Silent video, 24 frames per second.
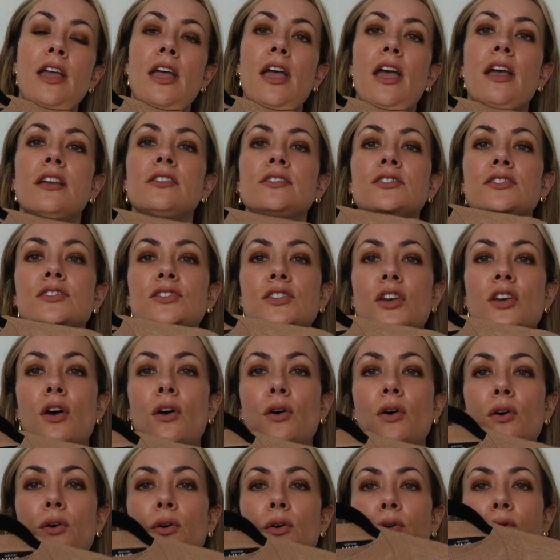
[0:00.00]
And
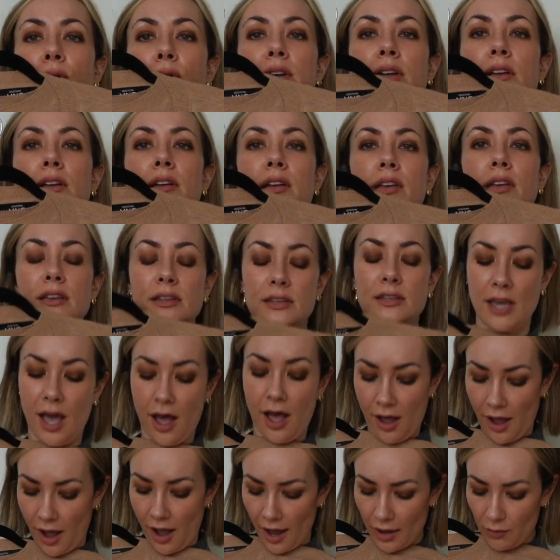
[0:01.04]
so, yeah,
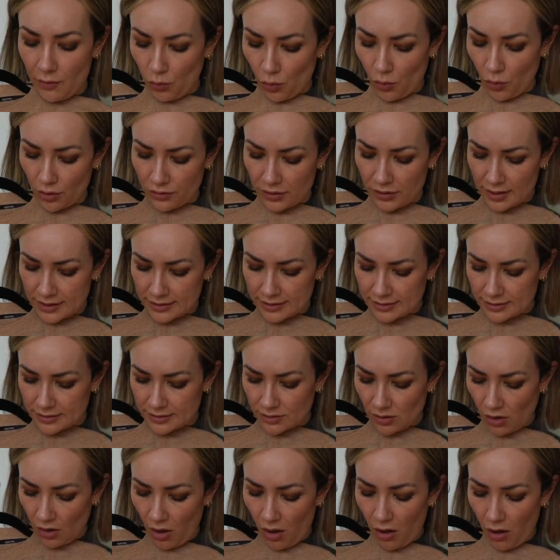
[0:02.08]
I wore
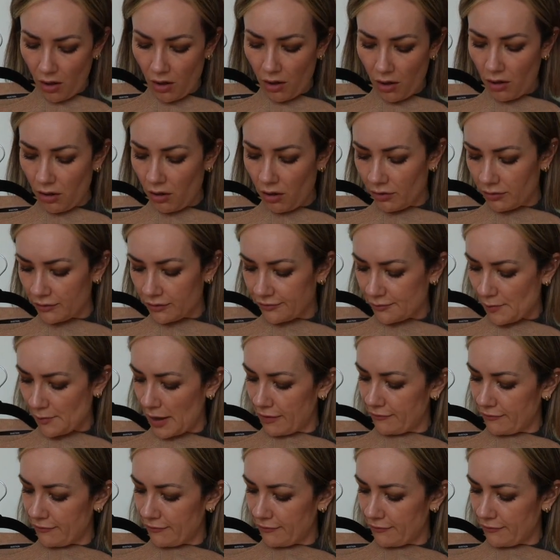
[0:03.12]
this all of my